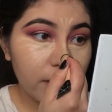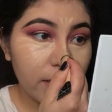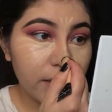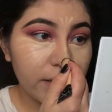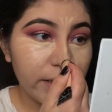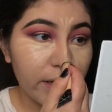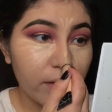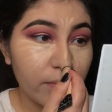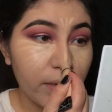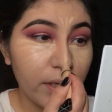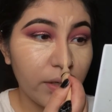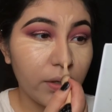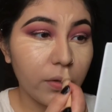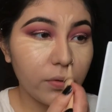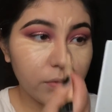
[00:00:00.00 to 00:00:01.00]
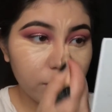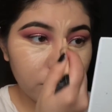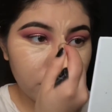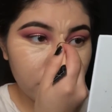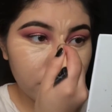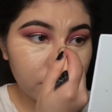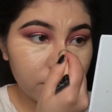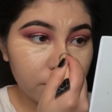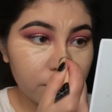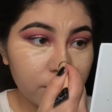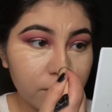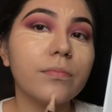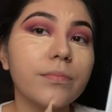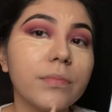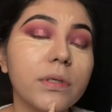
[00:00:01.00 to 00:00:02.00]
and down my nose,
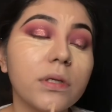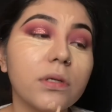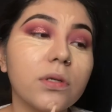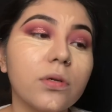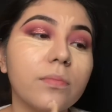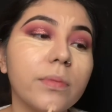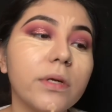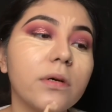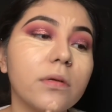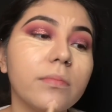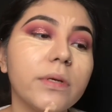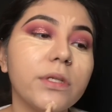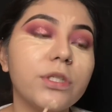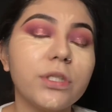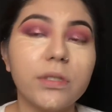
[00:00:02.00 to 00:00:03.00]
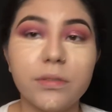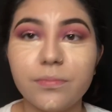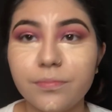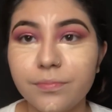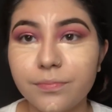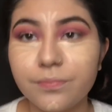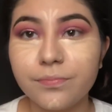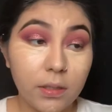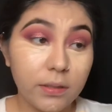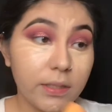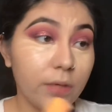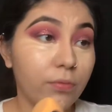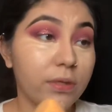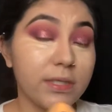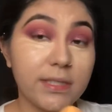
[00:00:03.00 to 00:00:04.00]
and a little bit on my chin.
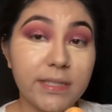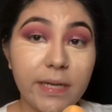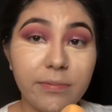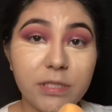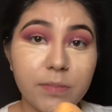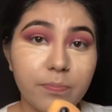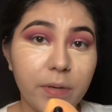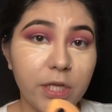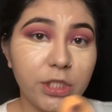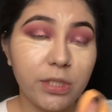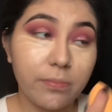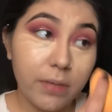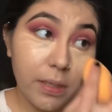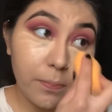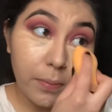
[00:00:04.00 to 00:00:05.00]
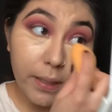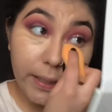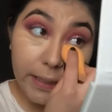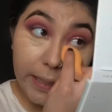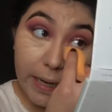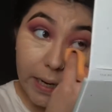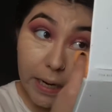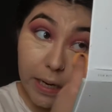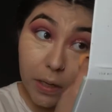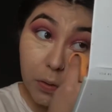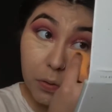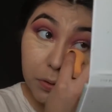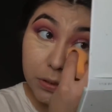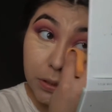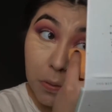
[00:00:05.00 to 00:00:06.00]
Then with the same sponge, I'm gonna blend that
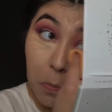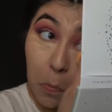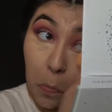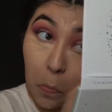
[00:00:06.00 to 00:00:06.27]
out.